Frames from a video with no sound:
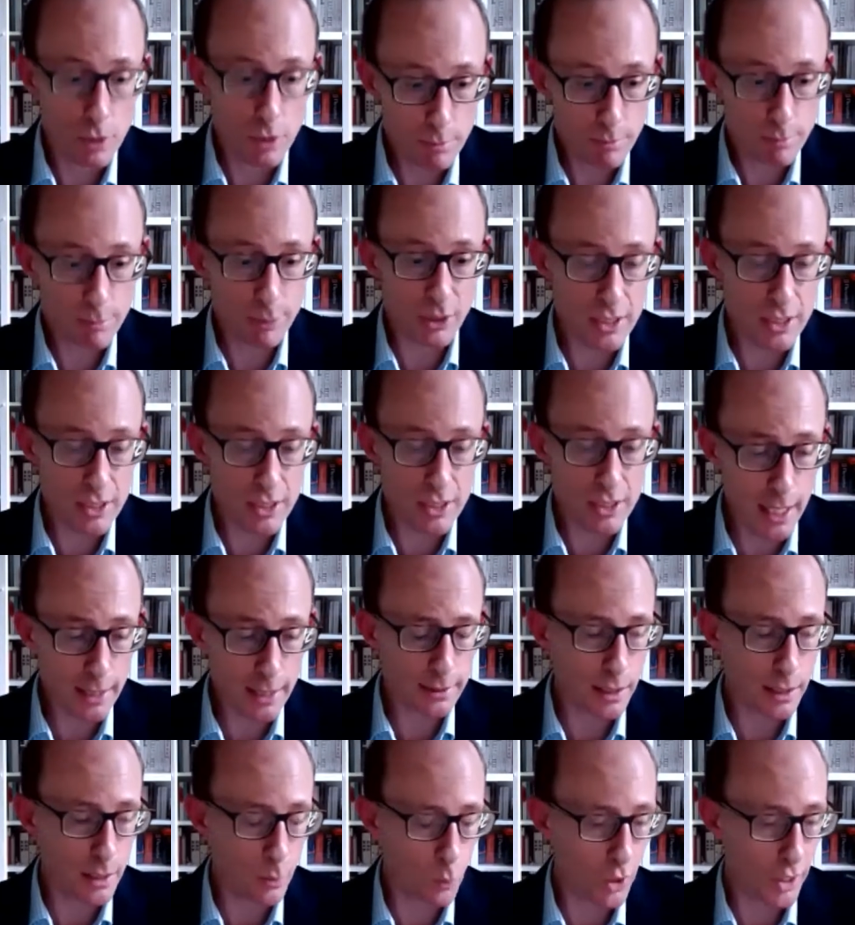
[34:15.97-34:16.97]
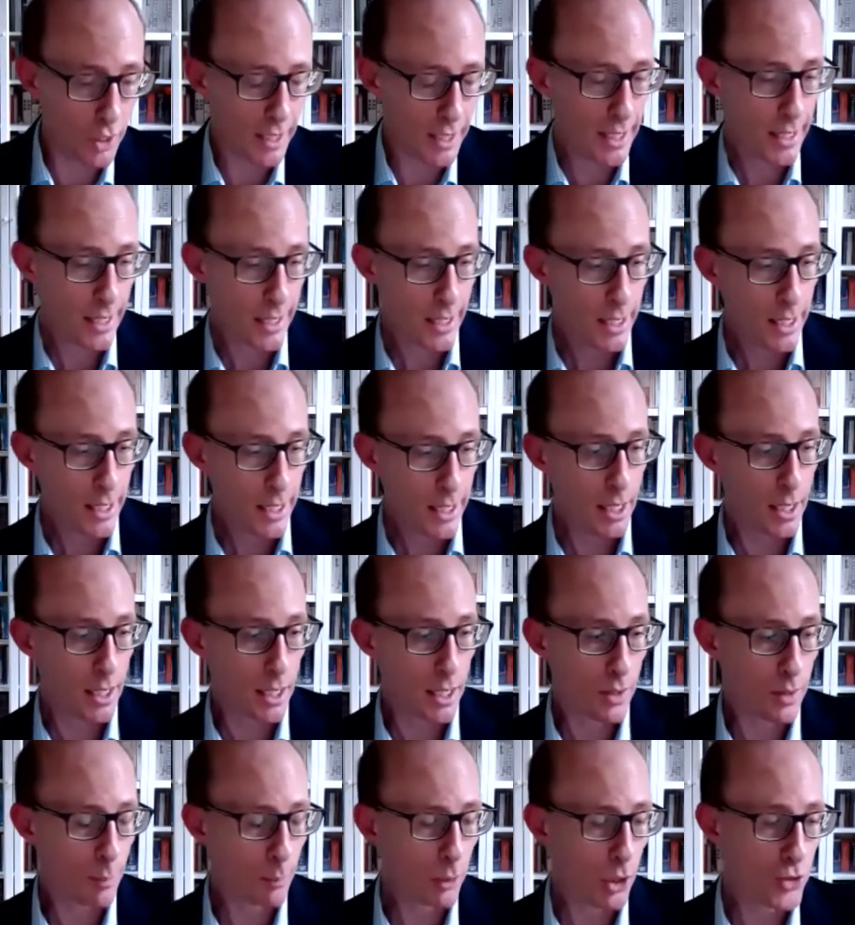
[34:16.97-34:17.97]
precisely what
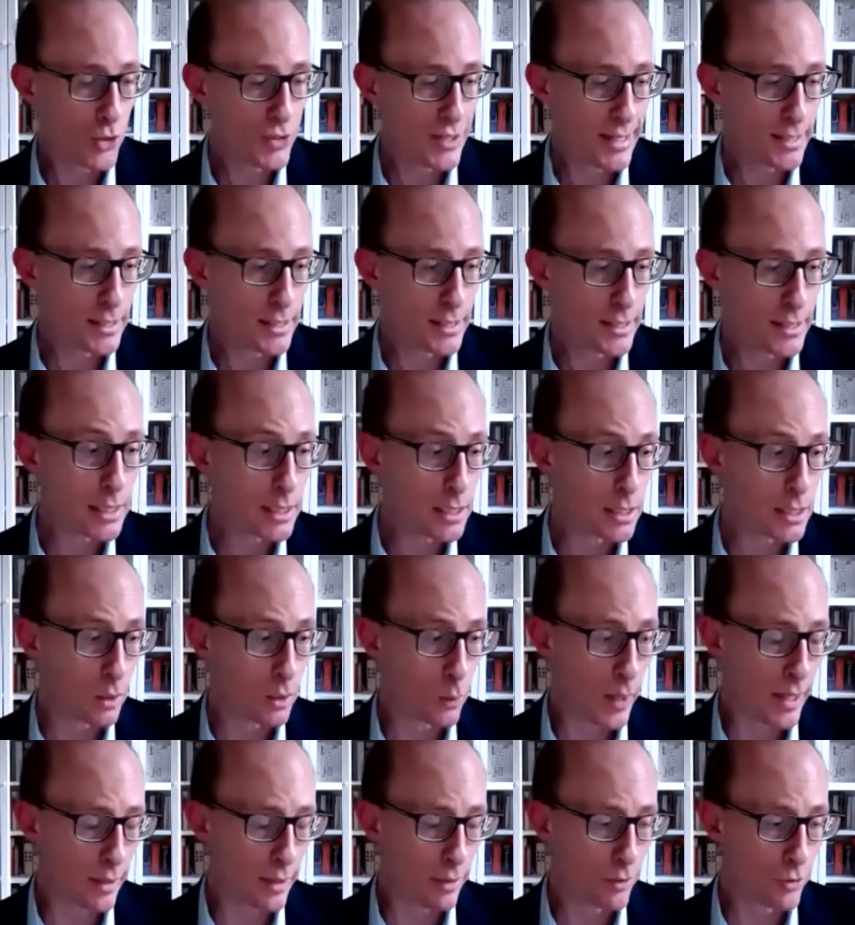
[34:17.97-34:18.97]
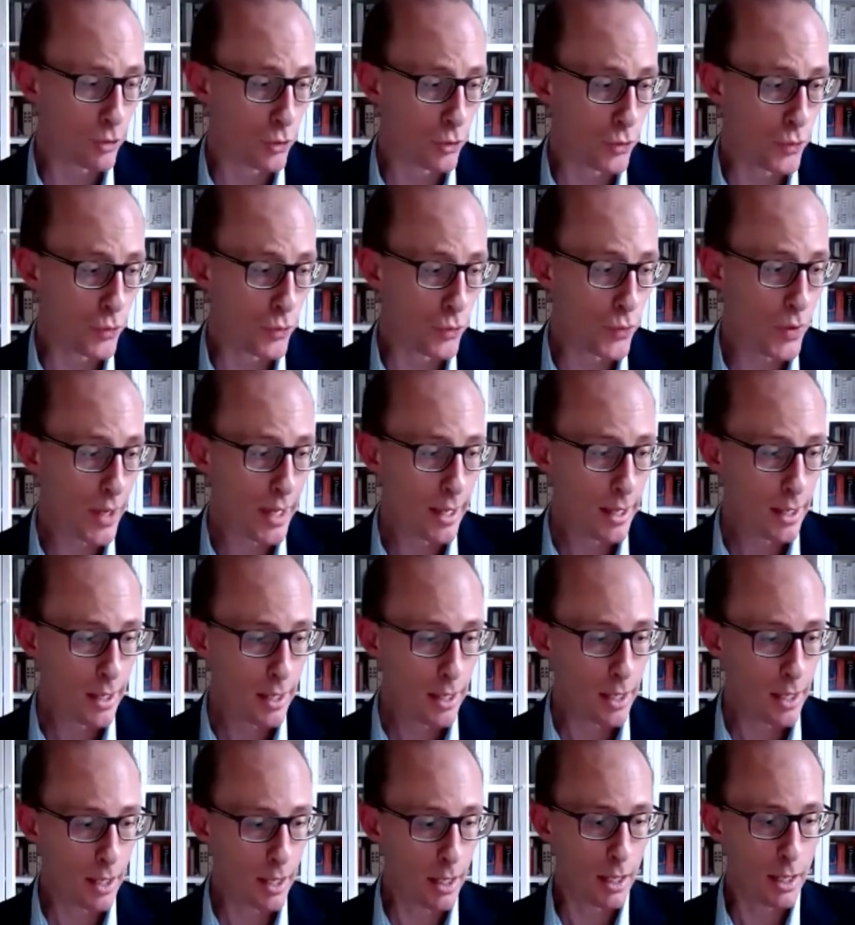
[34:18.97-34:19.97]
the process India went through
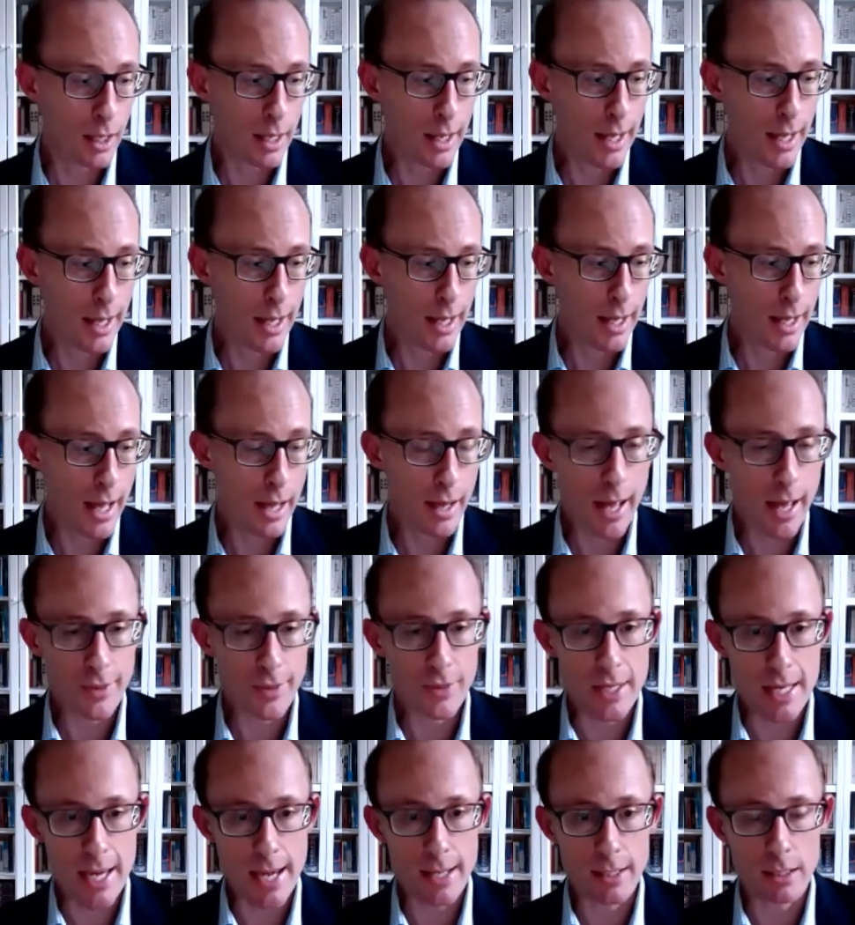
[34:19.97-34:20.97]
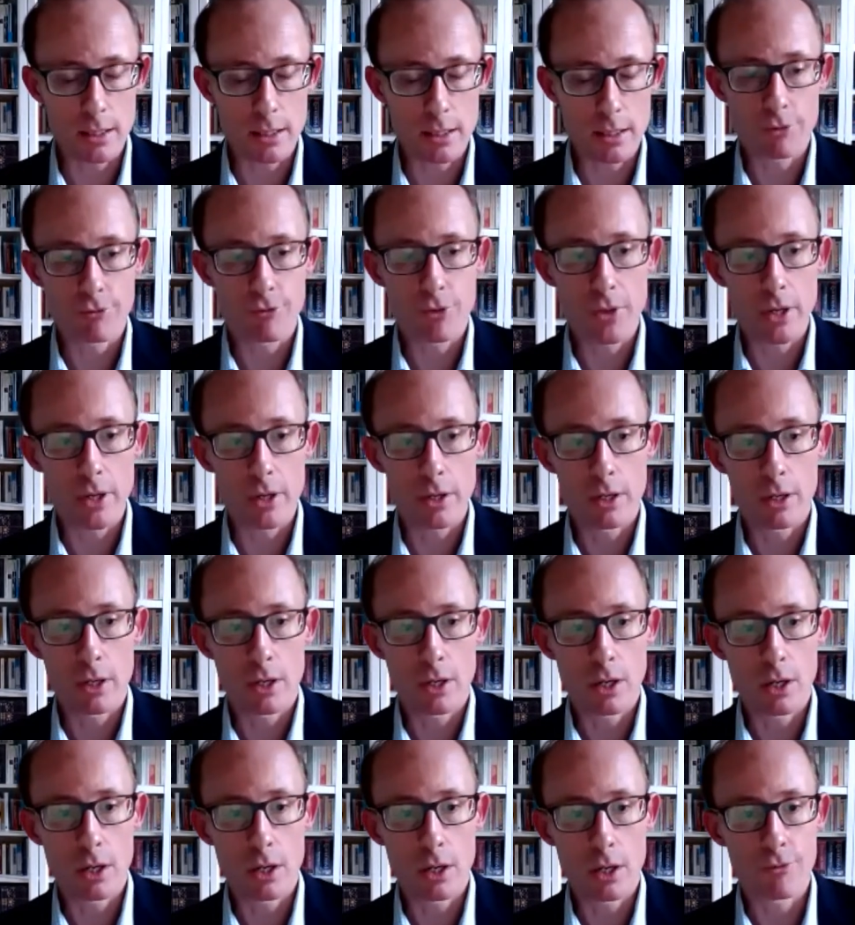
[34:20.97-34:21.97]
at the end of
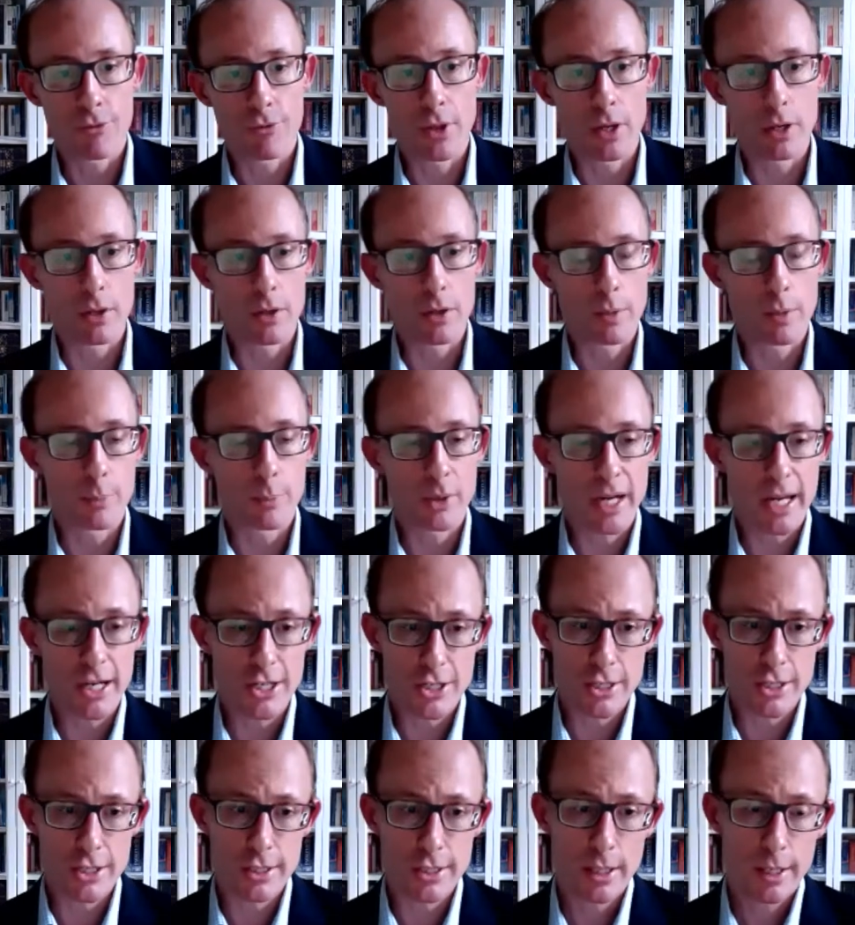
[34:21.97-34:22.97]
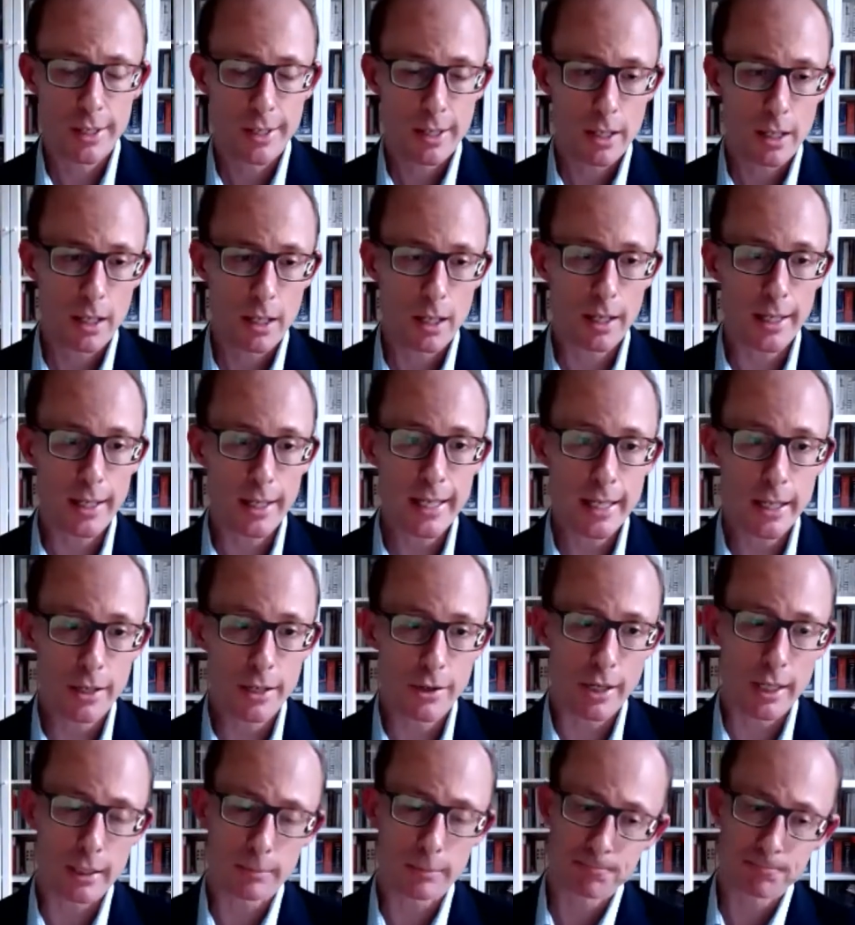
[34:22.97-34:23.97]
the British
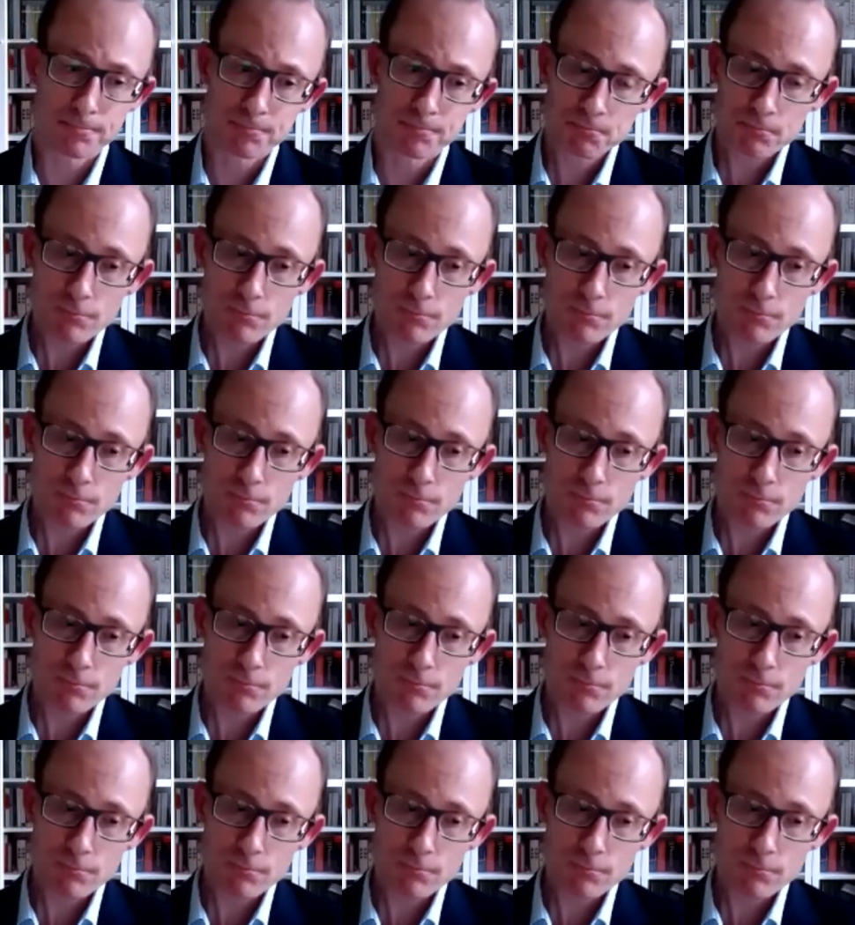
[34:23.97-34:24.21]
era.